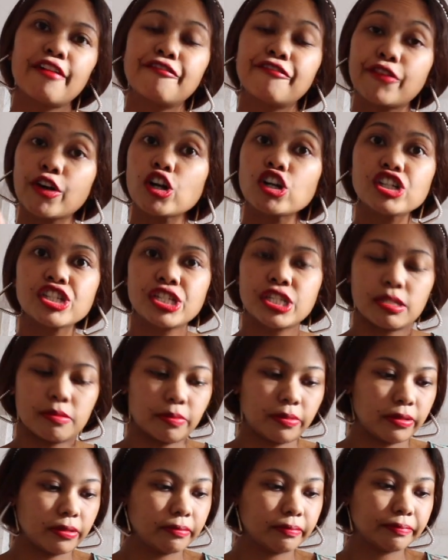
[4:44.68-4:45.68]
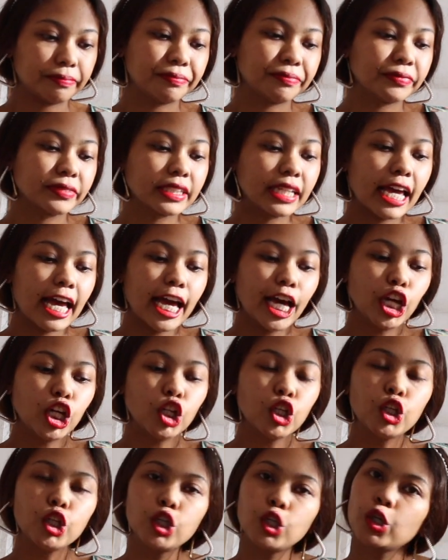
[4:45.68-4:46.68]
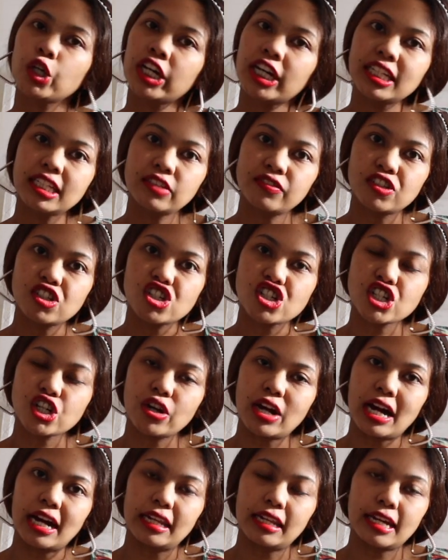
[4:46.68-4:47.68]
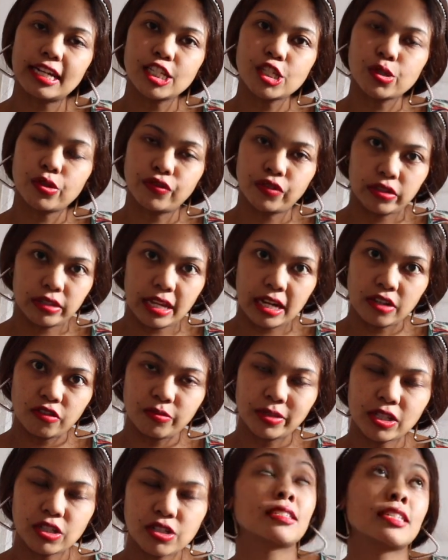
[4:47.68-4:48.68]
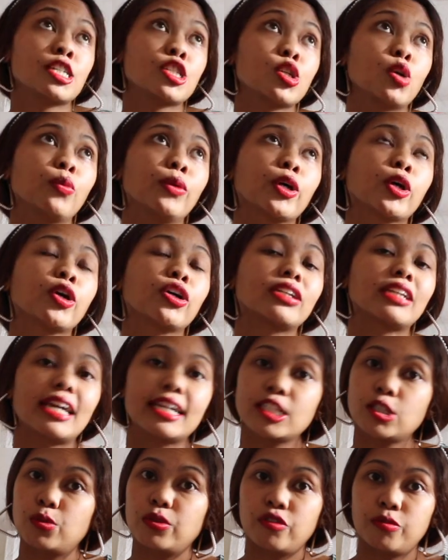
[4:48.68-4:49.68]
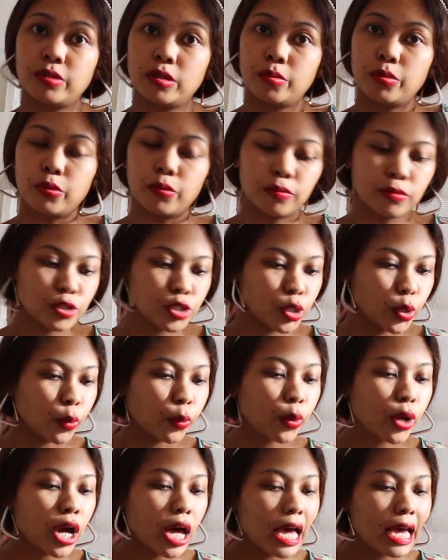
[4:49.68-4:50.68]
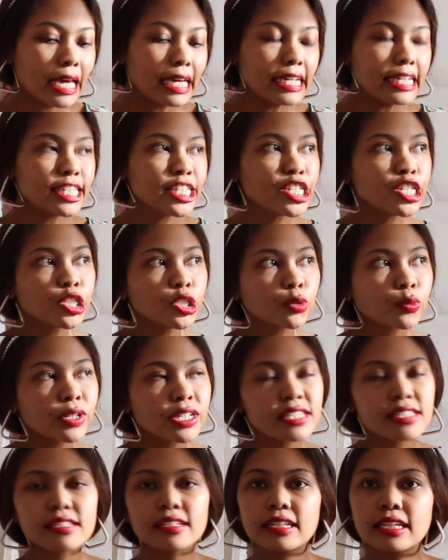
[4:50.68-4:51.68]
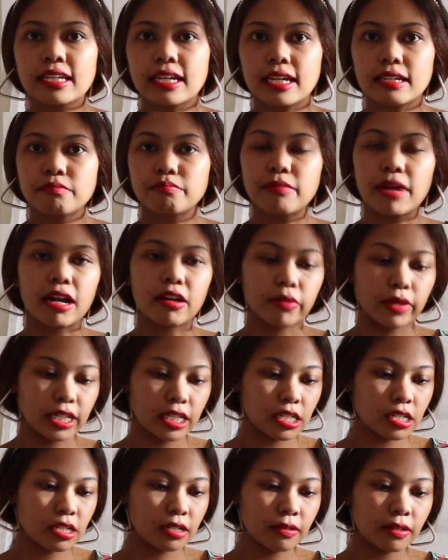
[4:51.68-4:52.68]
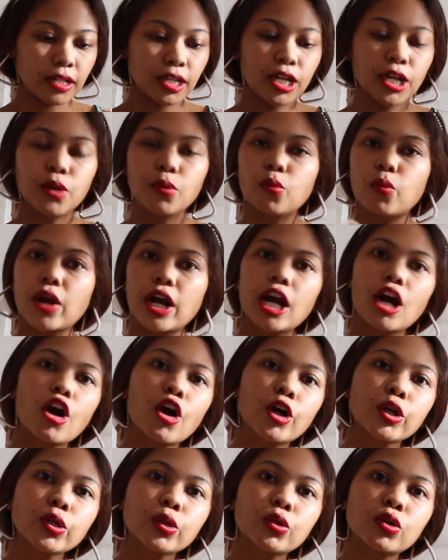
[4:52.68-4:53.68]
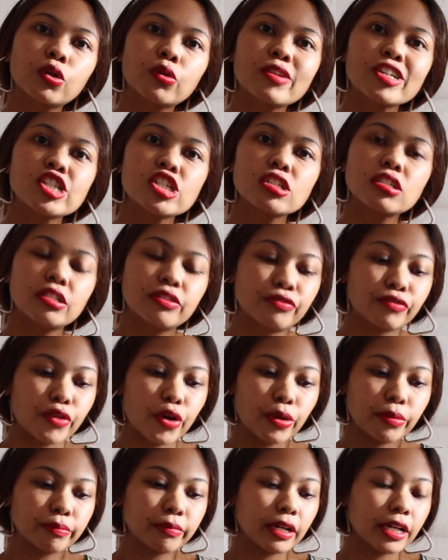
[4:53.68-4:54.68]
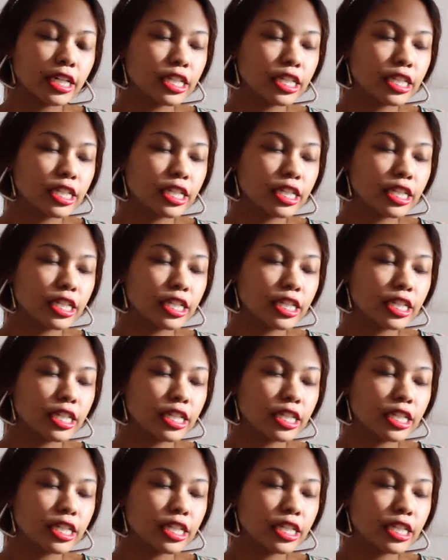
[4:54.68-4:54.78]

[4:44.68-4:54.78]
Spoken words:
Third tip: you can even share highlights of your life, because that's how we are connected with people. So, did you recently get married? Where are you originally from?